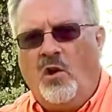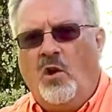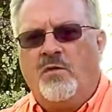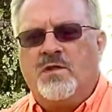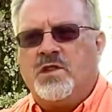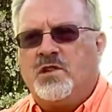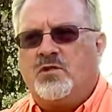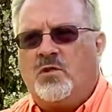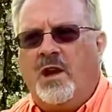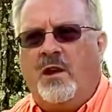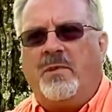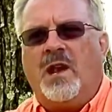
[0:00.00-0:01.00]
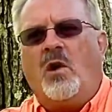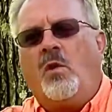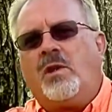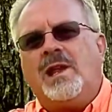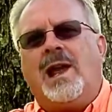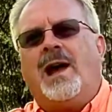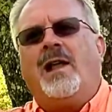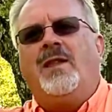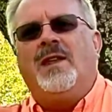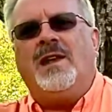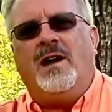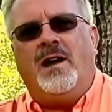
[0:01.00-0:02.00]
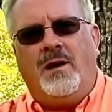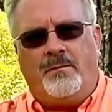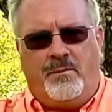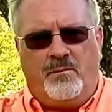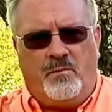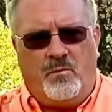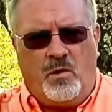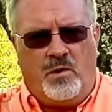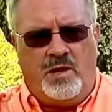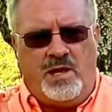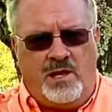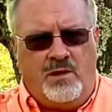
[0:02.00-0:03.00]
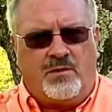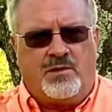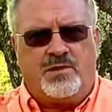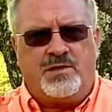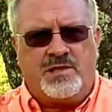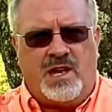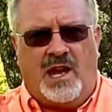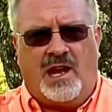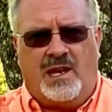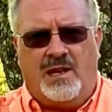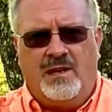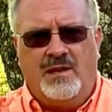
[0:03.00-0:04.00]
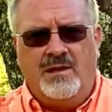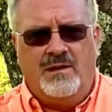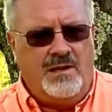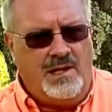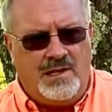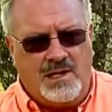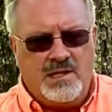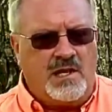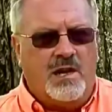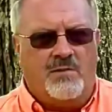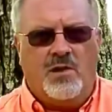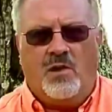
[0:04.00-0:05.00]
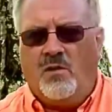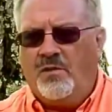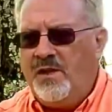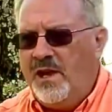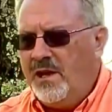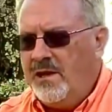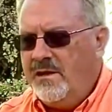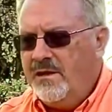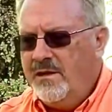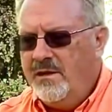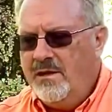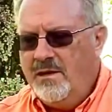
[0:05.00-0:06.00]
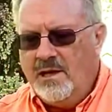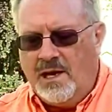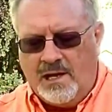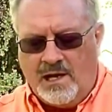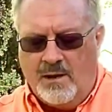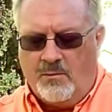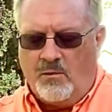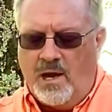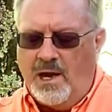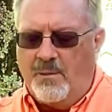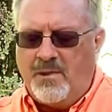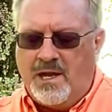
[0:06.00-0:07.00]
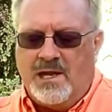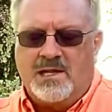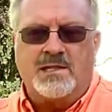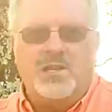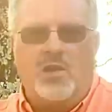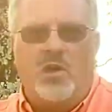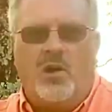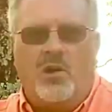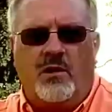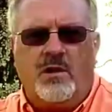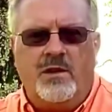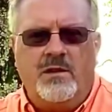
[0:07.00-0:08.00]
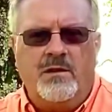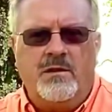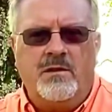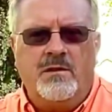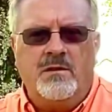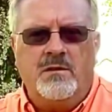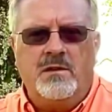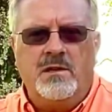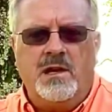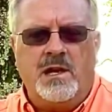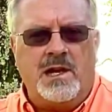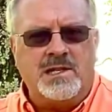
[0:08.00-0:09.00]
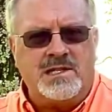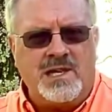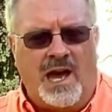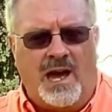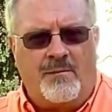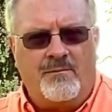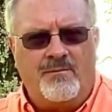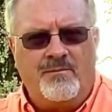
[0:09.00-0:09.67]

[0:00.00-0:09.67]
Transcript: over the trail, but only on the upward hillside. It doesn't cover the whole thing. I come right up against the log and I stop.